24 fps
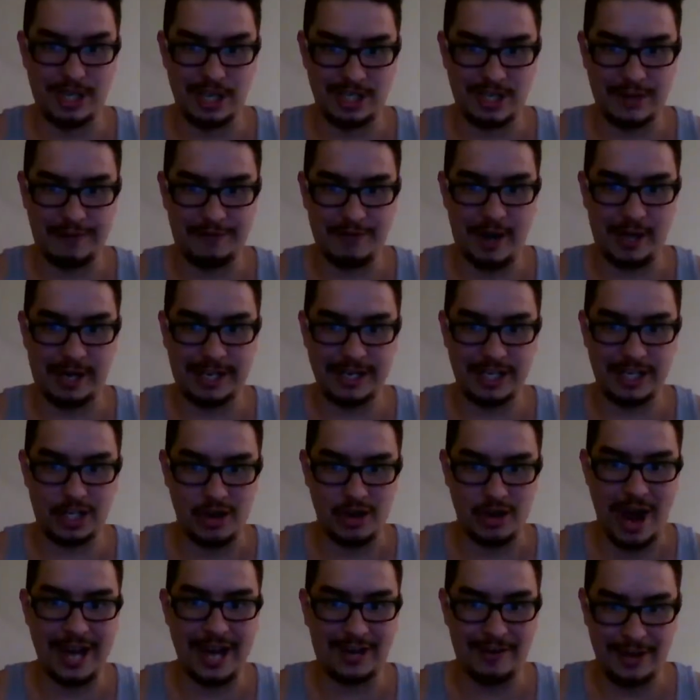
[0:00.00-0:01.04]
just a fucking
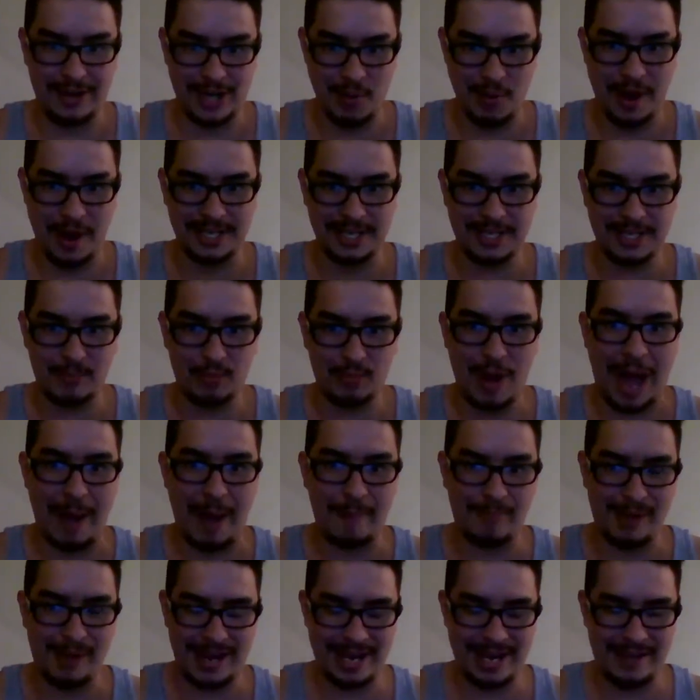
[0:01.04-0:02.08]
striker, and then you watch him
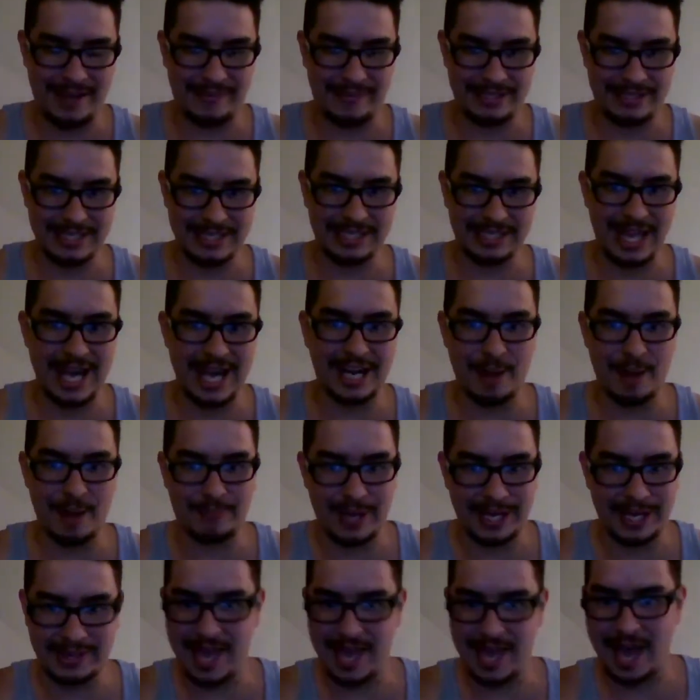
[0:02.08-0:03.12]
wrap Brandon Davis's leg up like